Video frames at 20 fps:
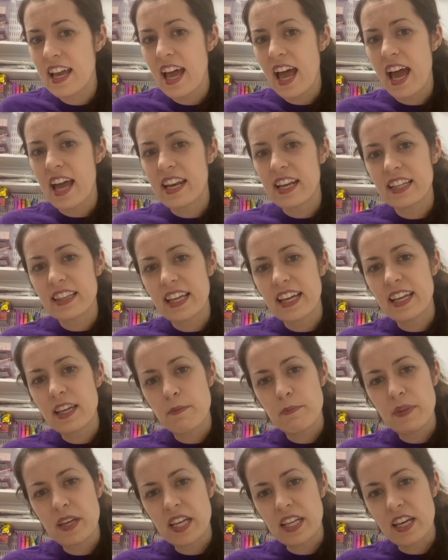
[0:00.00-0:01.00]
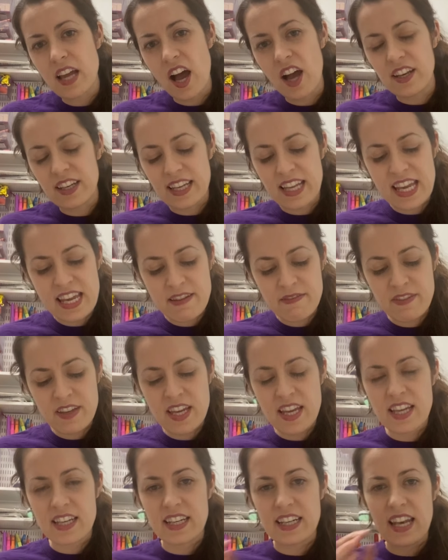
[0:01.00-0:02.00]
And I like it being
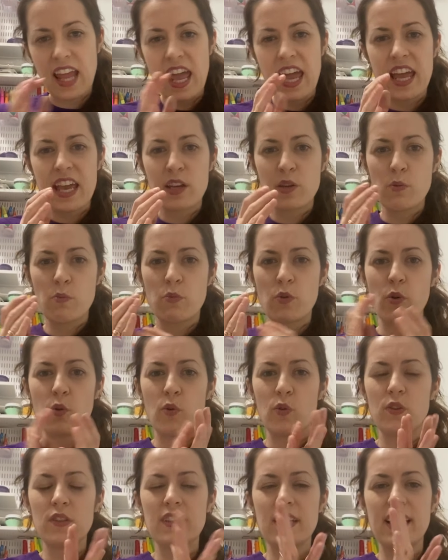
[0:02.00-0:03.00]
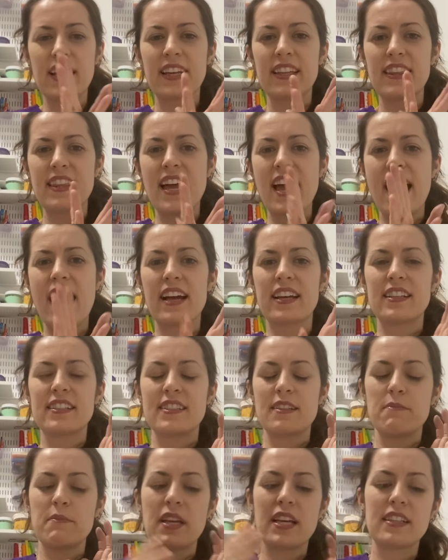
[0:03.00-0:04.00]
uneven and hand rolled like that because
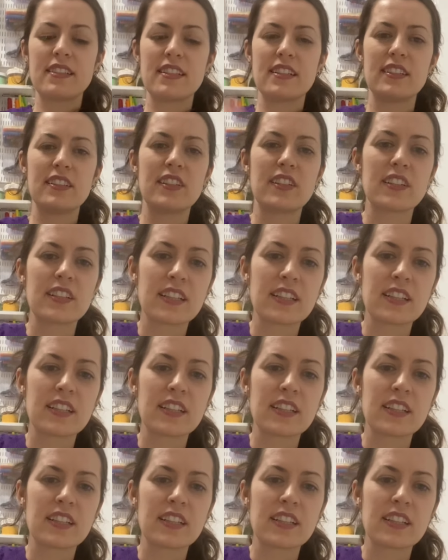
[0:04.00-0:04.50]
it makes it look